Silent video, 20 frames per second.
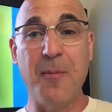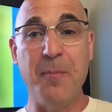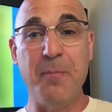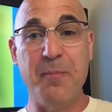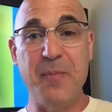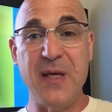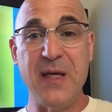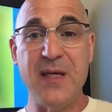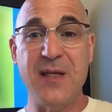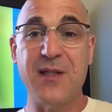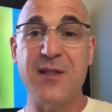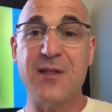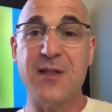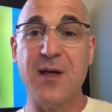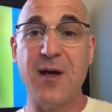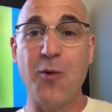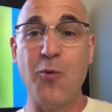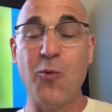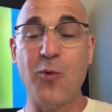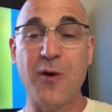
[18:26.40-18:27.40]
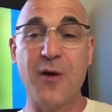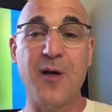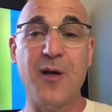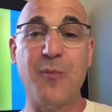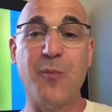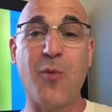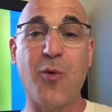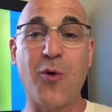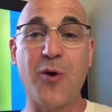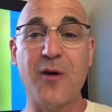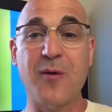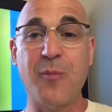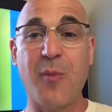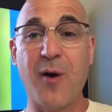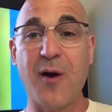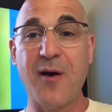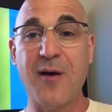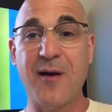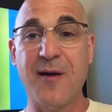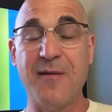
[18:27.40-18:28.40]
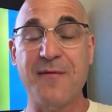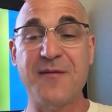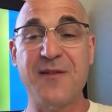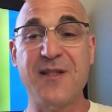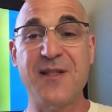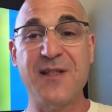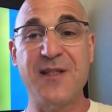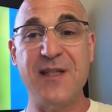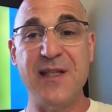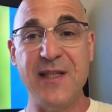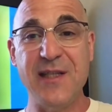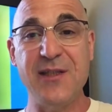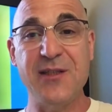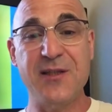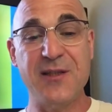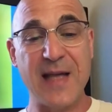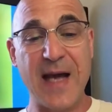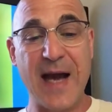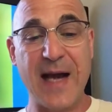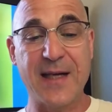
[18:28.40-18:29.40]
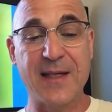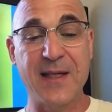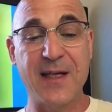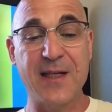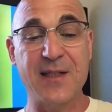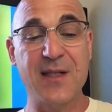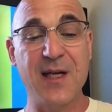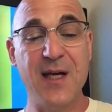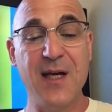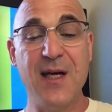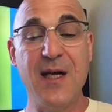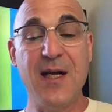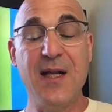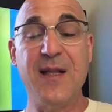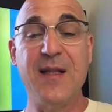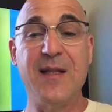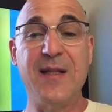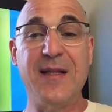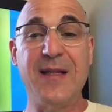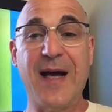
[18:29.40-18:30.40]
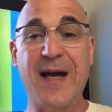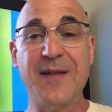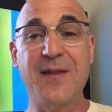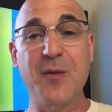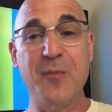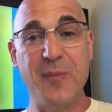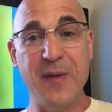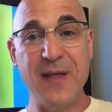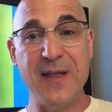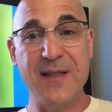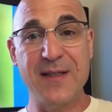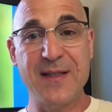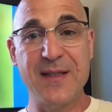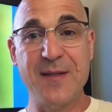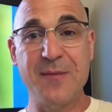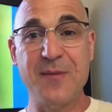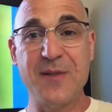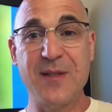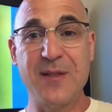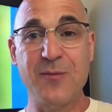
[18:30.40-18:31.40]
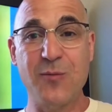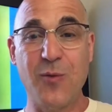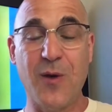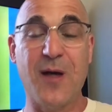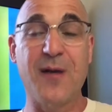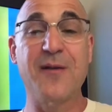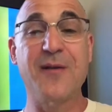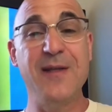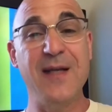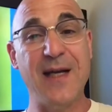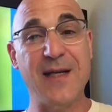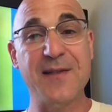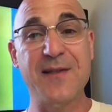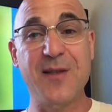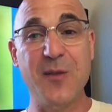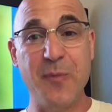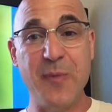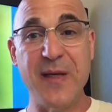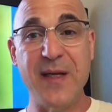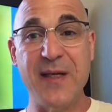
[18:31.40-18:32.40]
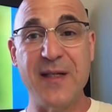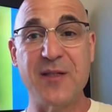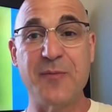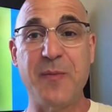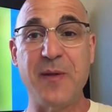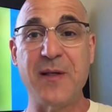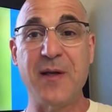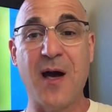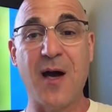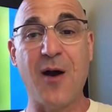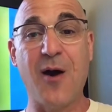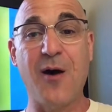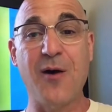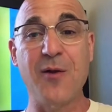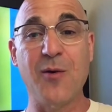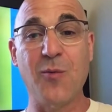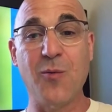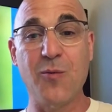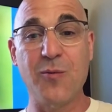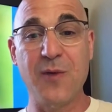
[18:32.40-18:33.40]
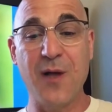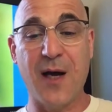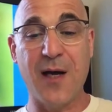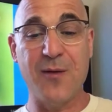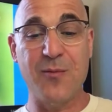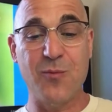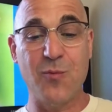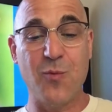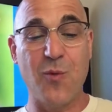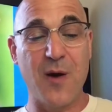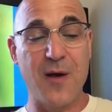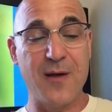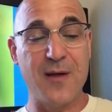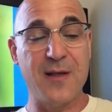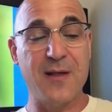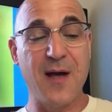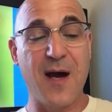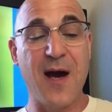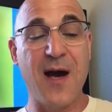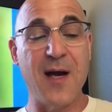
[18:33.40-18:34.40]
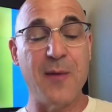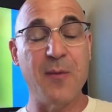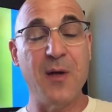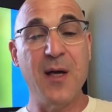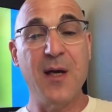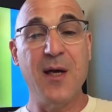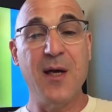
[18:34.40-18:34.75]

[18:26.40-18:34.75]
Bees were an important part of siege tactics. Not the bees well, yes, the bees, but not one at a time.